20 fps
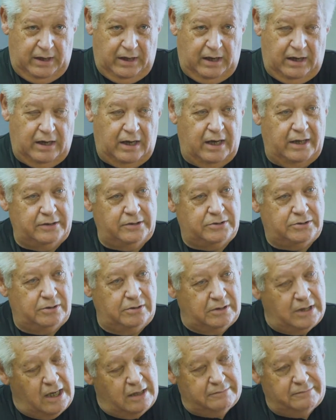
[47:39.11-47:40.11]
And I do
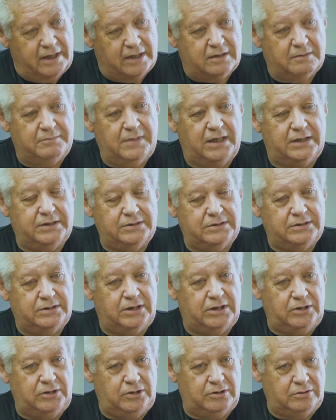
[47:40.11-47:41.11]
not recommend
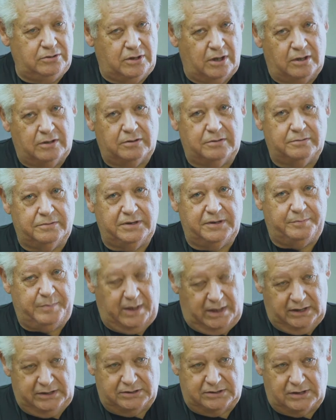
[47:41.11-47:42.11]
that you go with
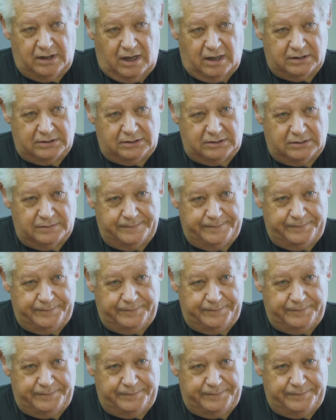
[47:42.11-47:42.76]
penny stocks.